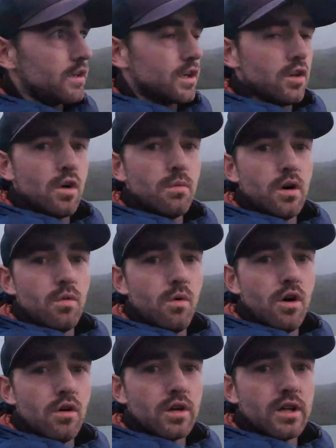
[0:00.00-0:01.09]
kilometre
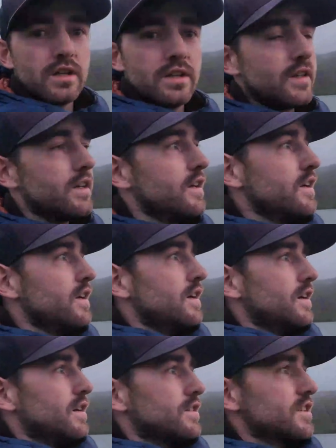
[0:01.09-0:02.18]
walk
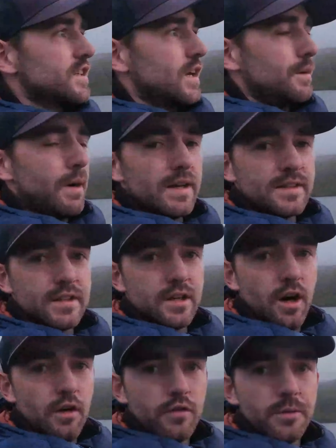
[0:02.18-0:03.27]
just to get back to the
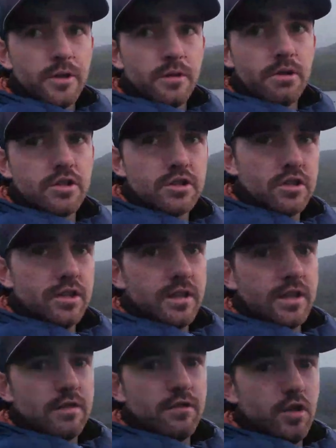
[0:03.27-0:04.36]
car from here, which is going to take
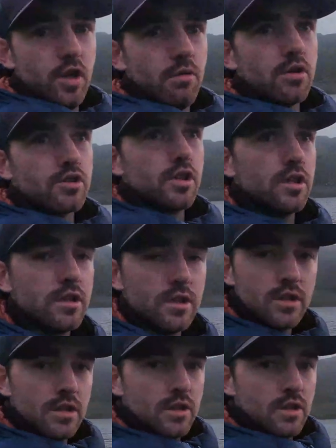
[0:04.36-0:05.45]
a few hours.
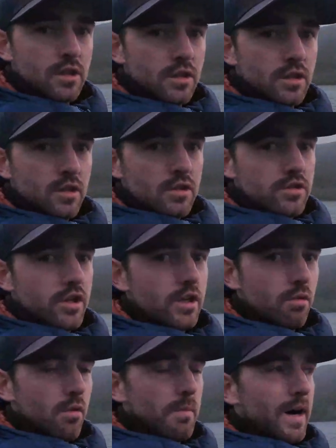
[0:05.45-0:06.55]
So yeah, the
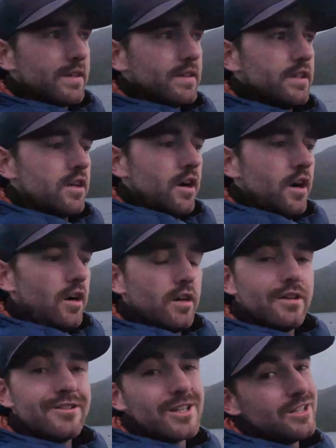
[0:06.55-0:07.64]
walk back to the car,
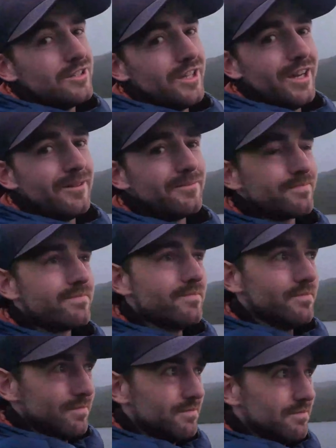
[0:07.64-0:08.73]
yeah,
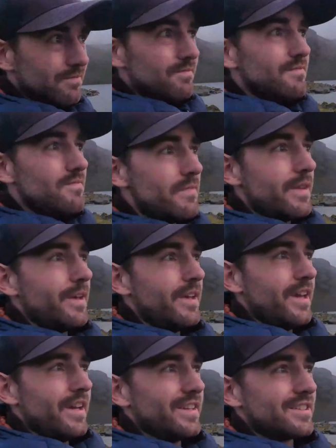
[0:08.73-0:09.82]

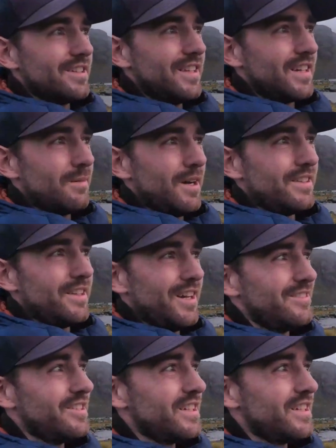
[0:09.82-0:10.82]
it's going to take a bit of time,